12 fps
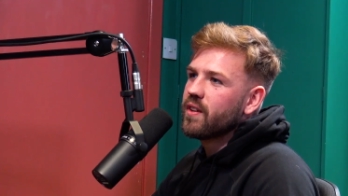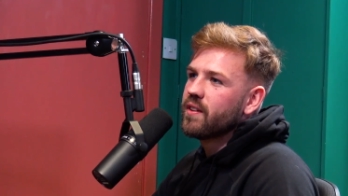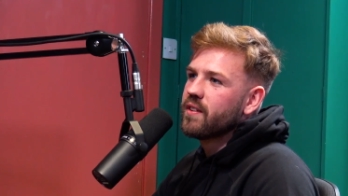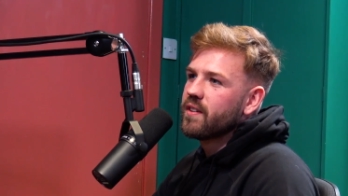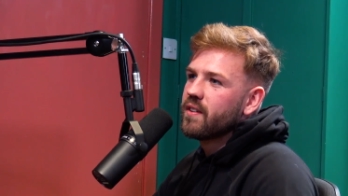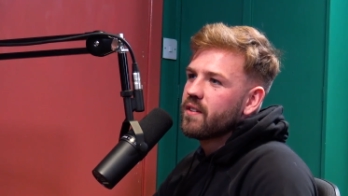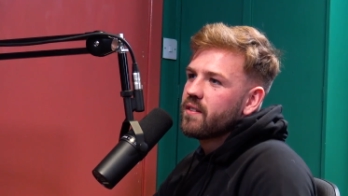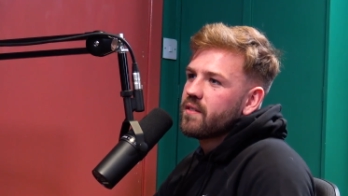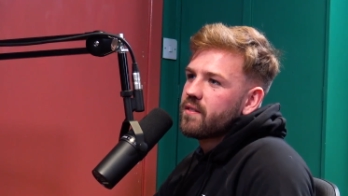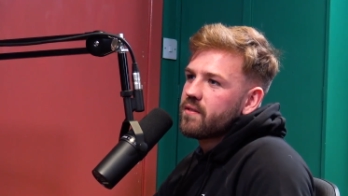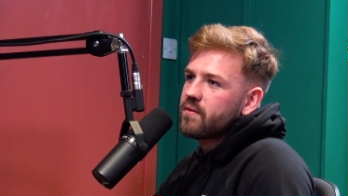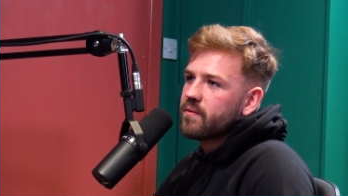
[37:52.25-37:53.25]
No, I did
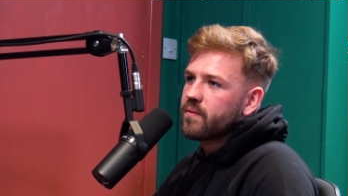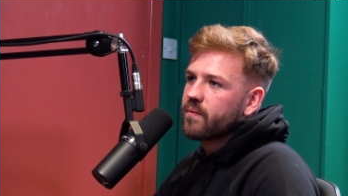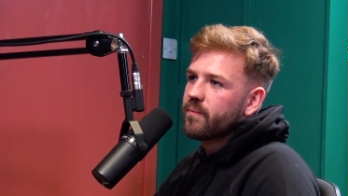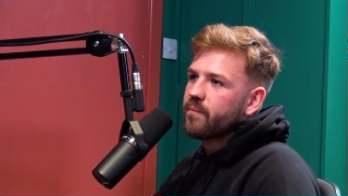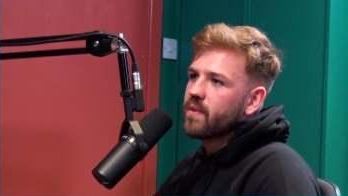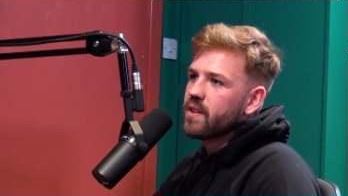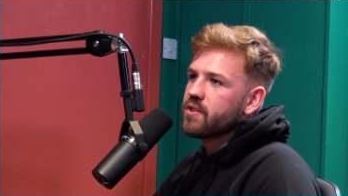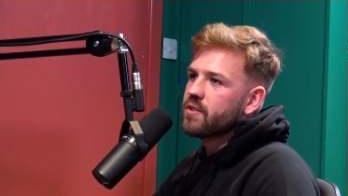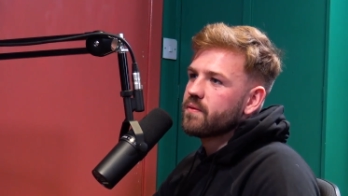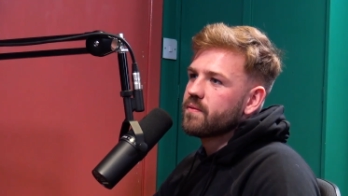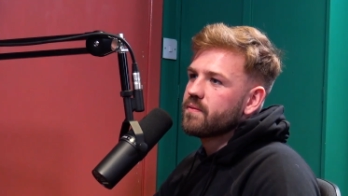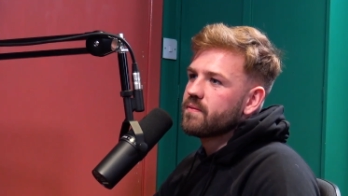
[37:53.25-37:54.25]
it proper. Did I
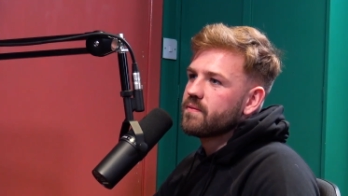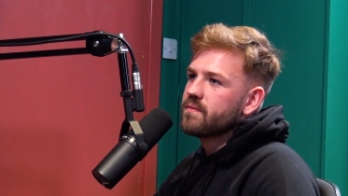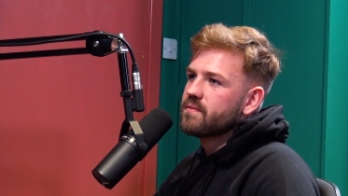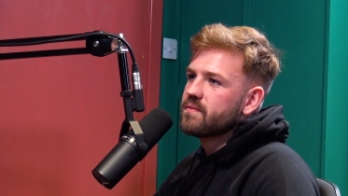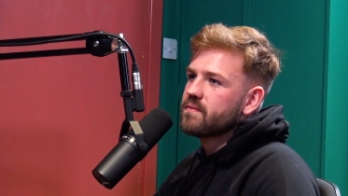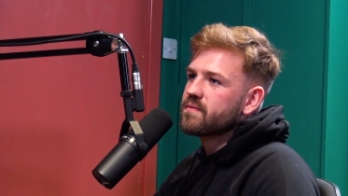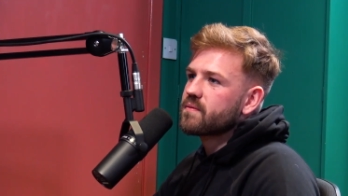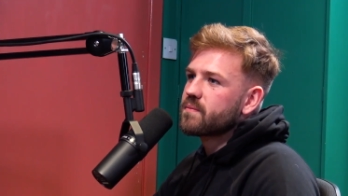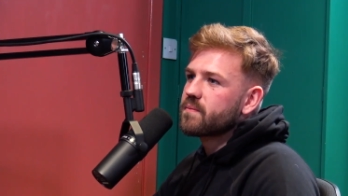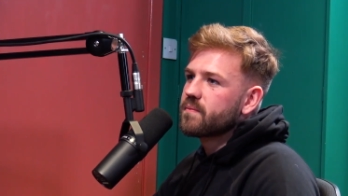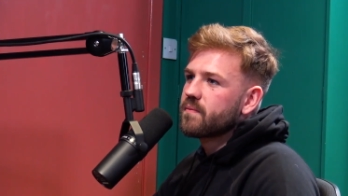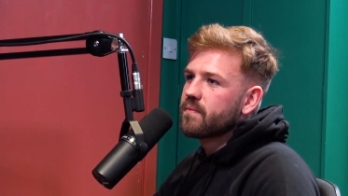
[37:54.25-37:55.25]
did, you? you have to drink five
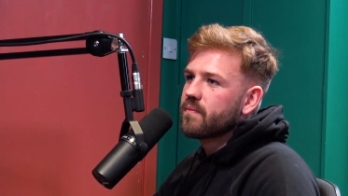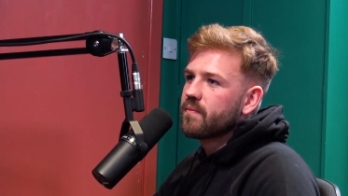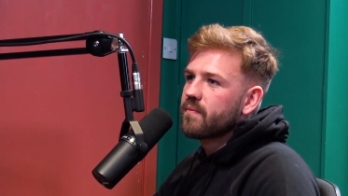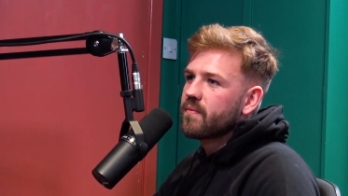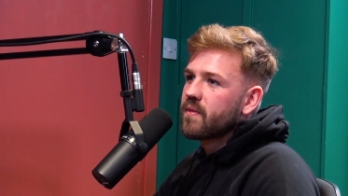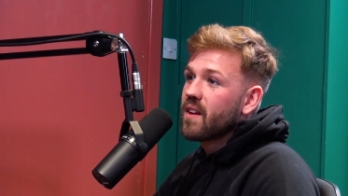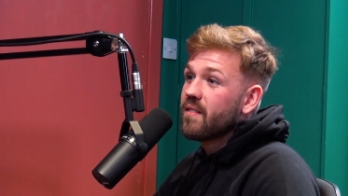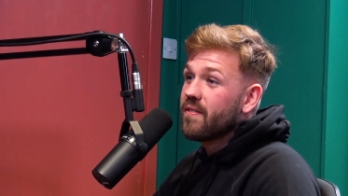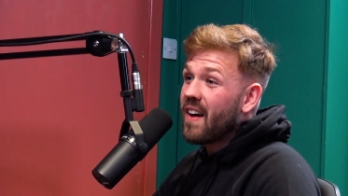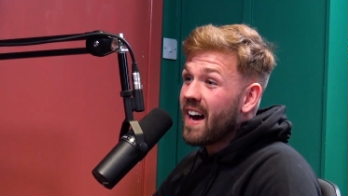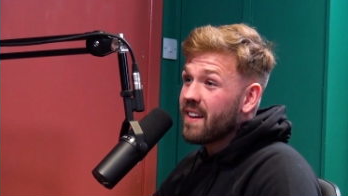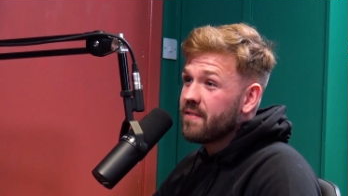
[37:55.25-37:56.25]
litres of water every day.
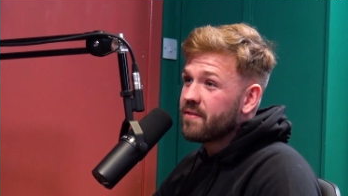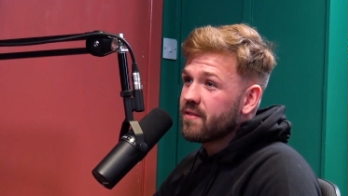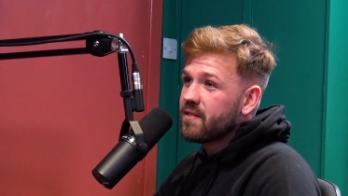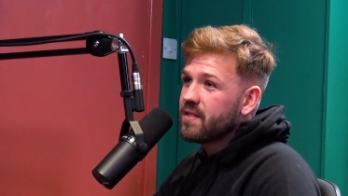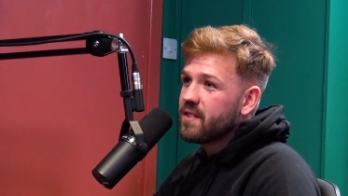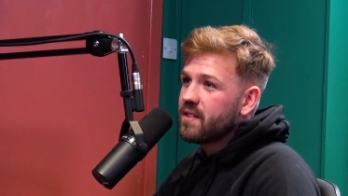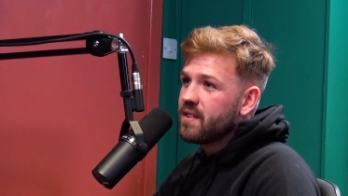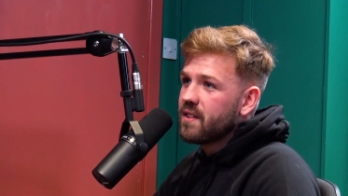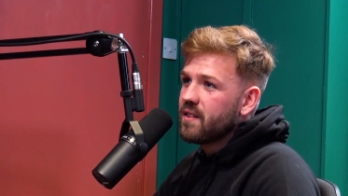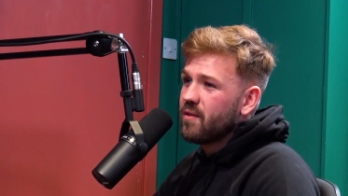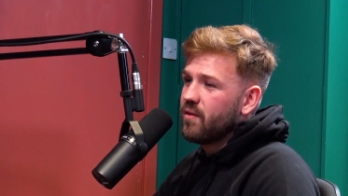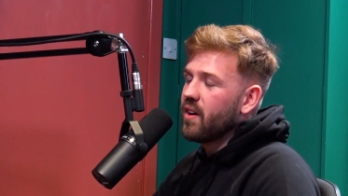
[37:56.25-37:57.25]
Five? Yeah.
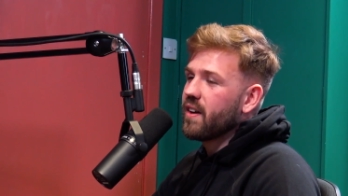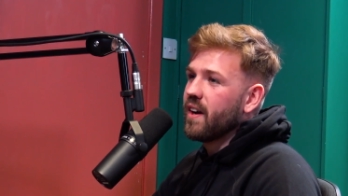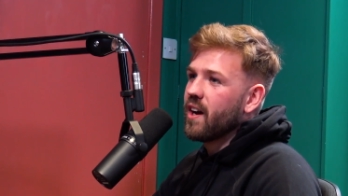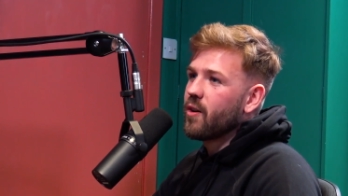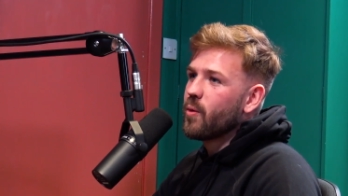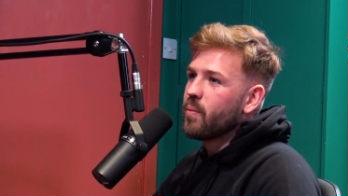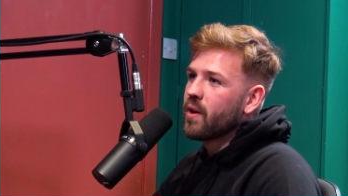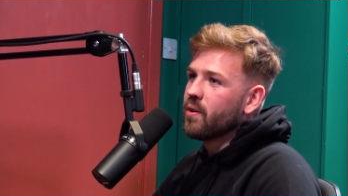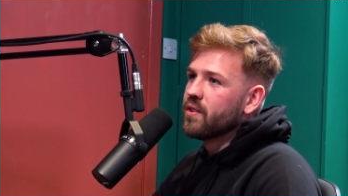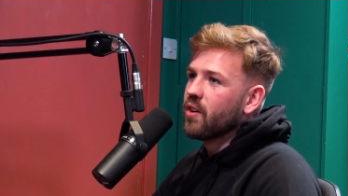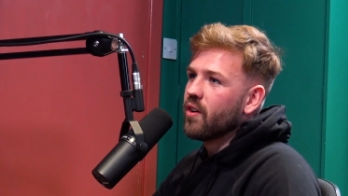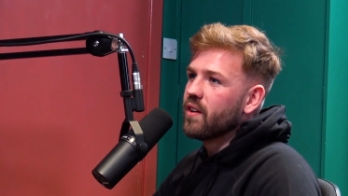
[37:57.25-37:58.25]
I now I wouldn't be able
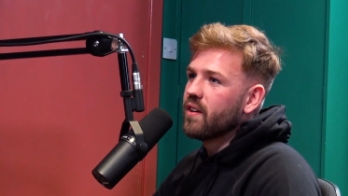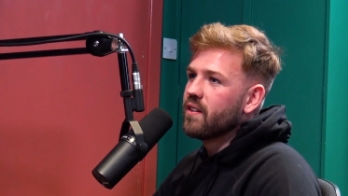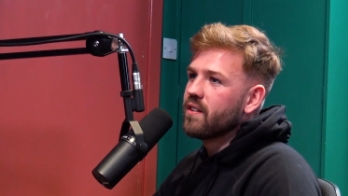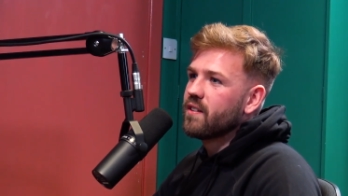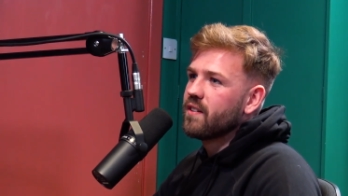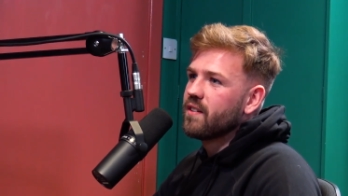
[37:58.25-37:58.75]
to toilet. For the first